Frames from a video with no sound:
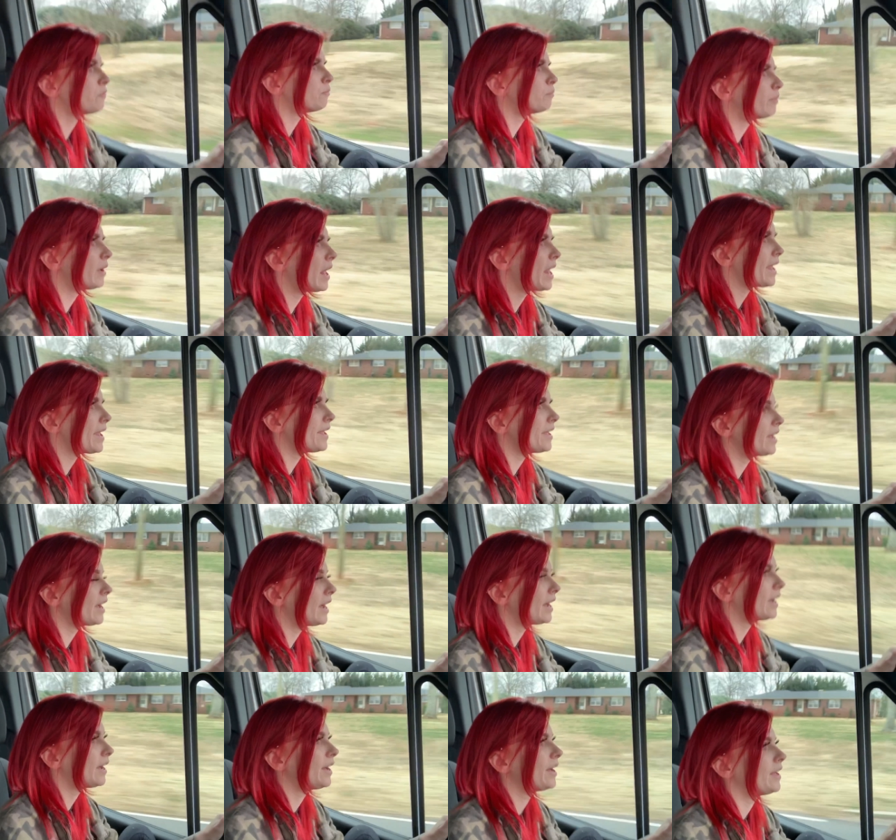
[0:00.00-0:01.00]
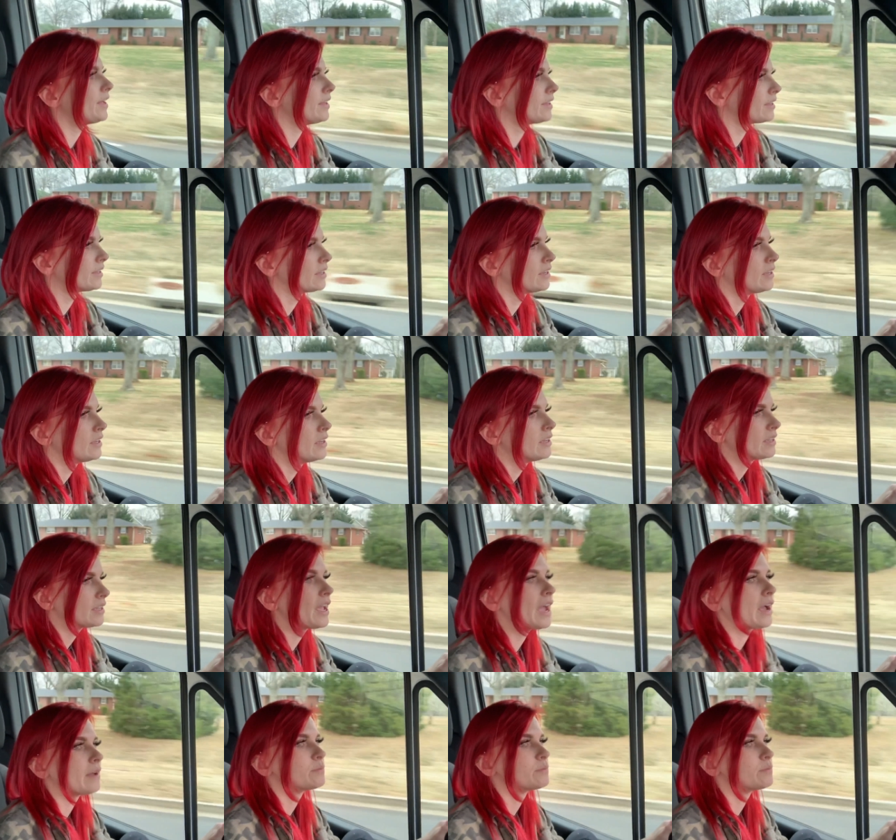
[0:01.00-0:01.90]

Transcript: But uh, yeah,